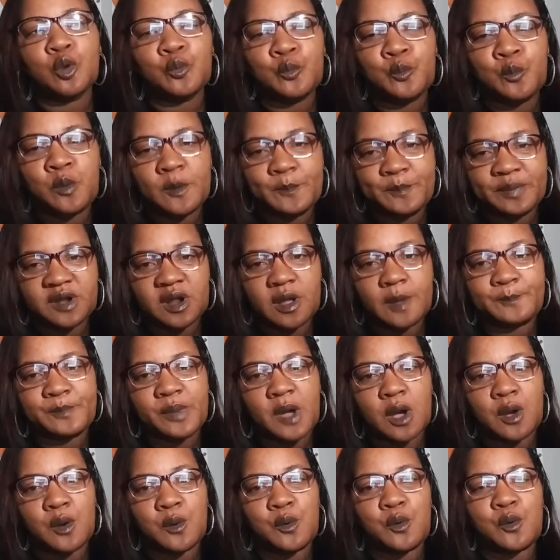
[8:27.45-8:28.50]
whooping up
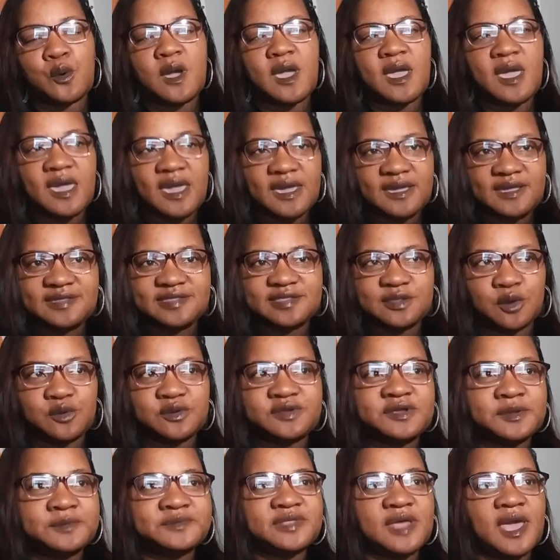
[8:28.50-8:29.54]
on Hazel.
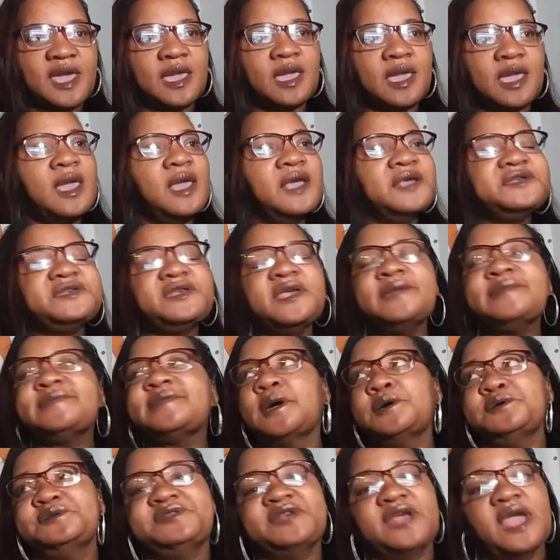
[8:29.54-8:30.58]
She was like, she's
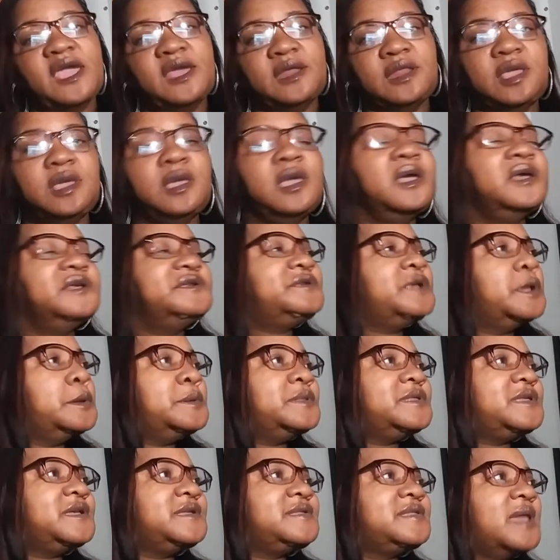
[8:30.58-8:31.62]
so shady. She
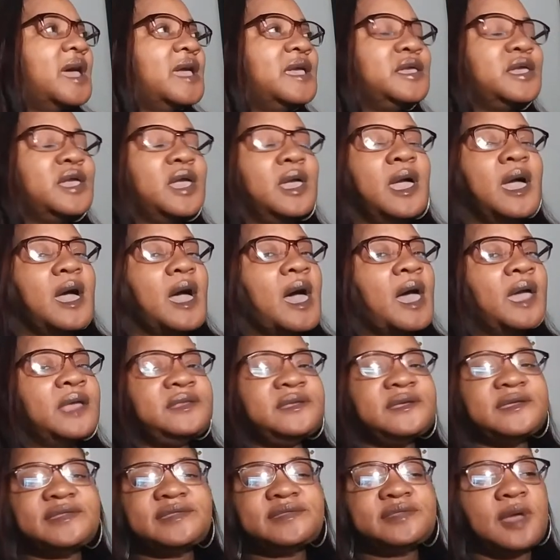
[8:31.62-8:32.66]
was just like, I
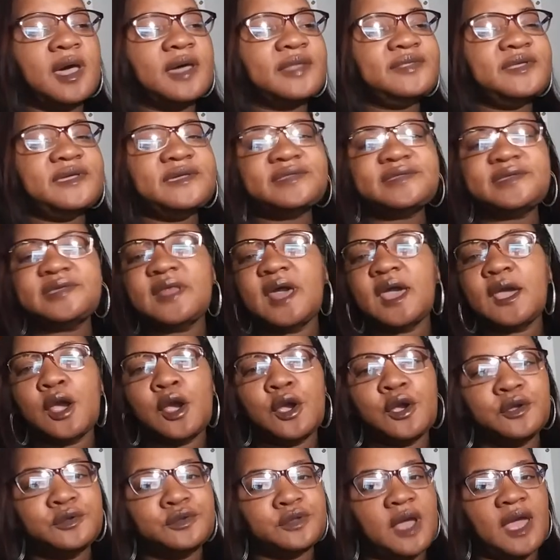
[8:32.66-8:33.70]
just saw this and I
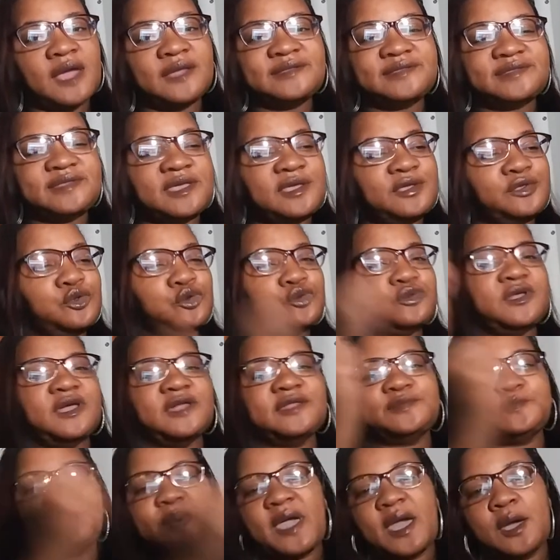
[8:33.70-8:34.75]
seen you
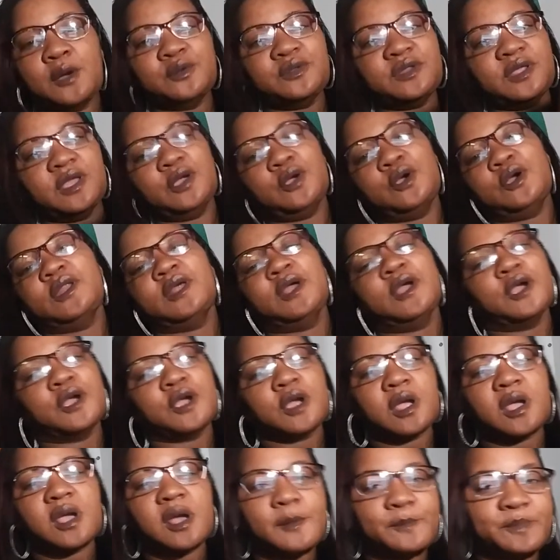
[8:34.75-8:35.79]
just pounding on
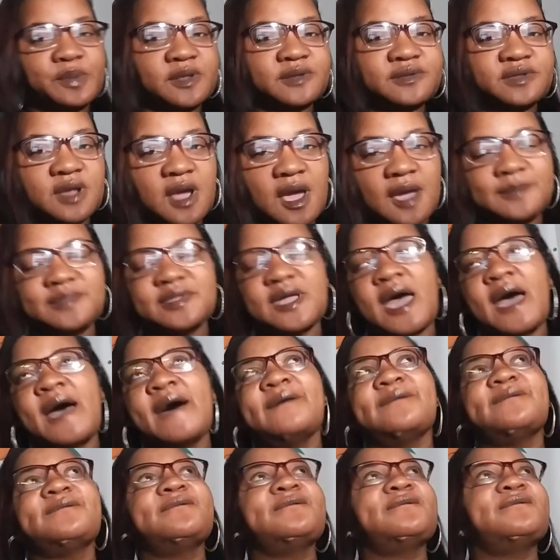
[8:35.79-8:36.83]
her a couple of times.
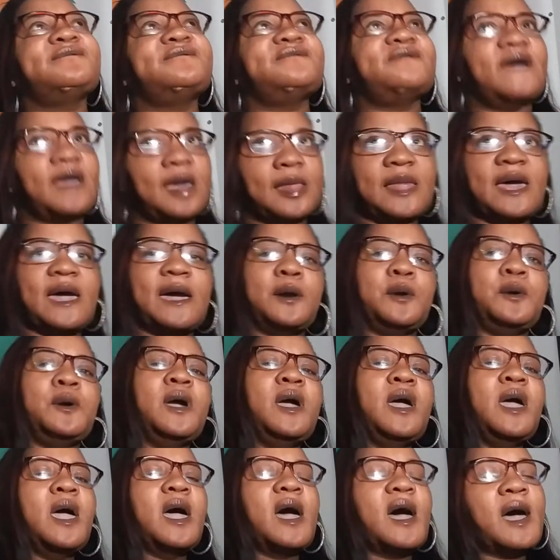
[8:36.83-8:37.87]
I fell out.
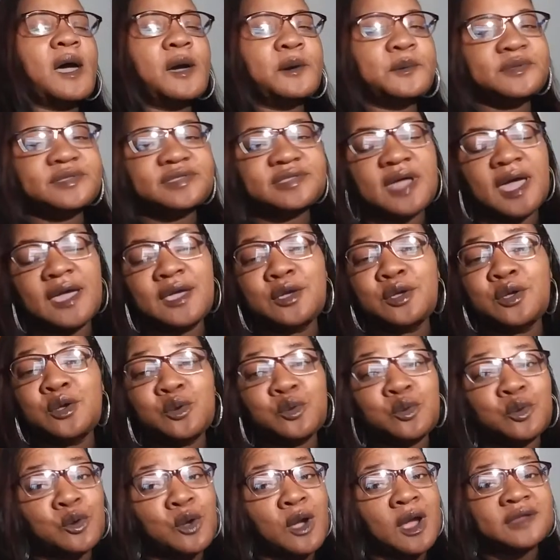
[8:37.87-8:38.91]
I was like,
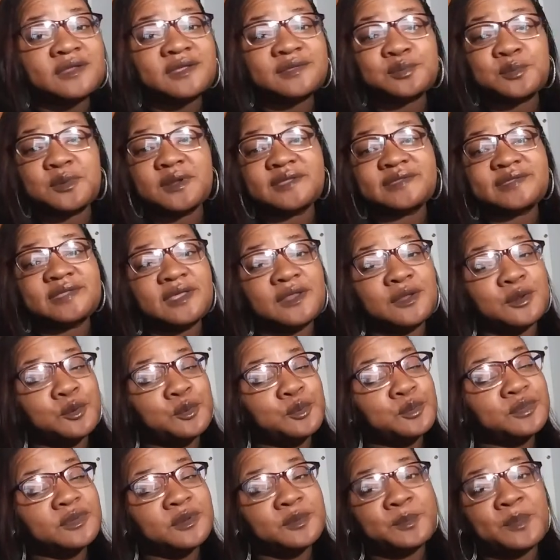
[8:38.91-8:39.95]
girl, I just want to see the
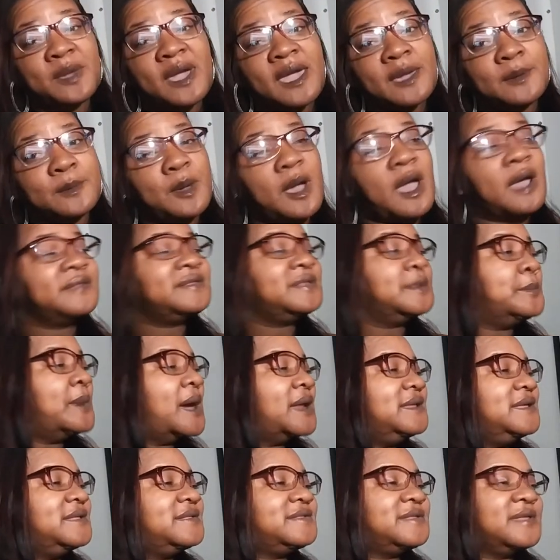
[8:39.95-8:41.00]
back.
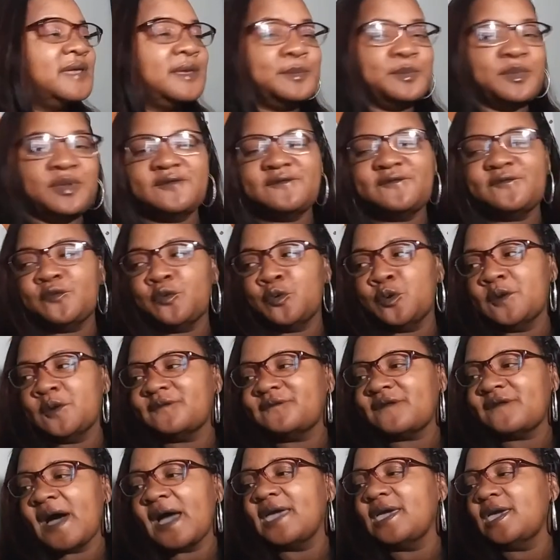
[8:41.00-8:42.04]
Somebody sent me the full
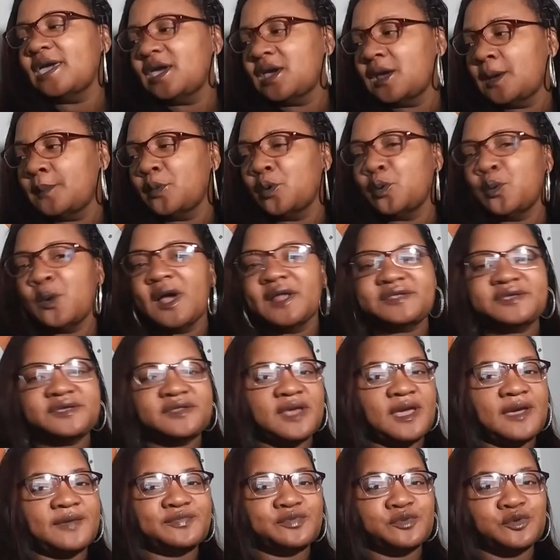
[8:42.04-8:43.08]
fight. I'm gonna watch it
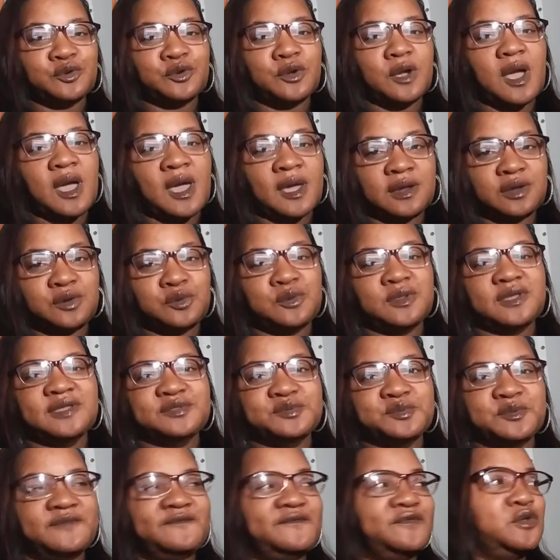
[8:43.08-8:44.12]
after I do
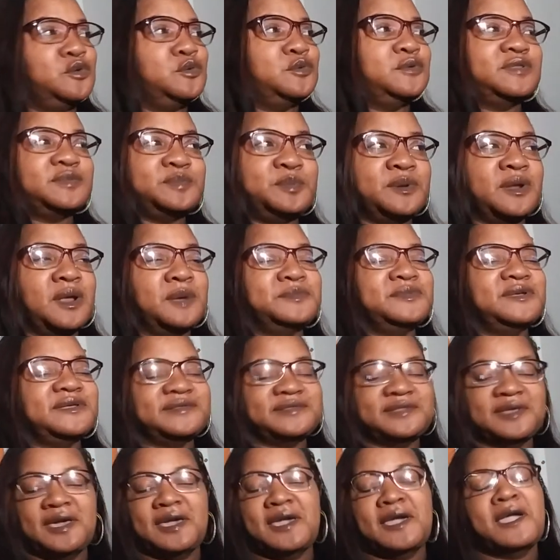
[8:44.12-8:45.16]
these reviews, but I'm
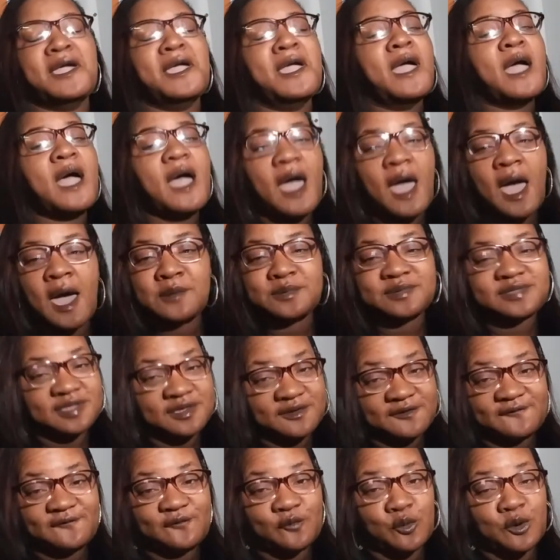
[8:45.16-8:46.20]
just saying, I was
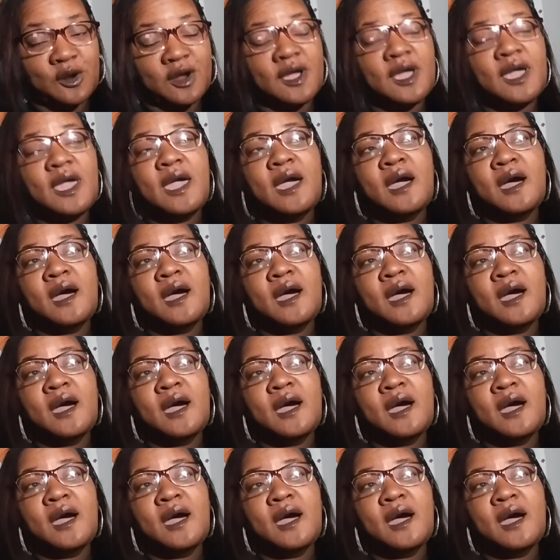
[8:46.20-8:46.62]
here for it.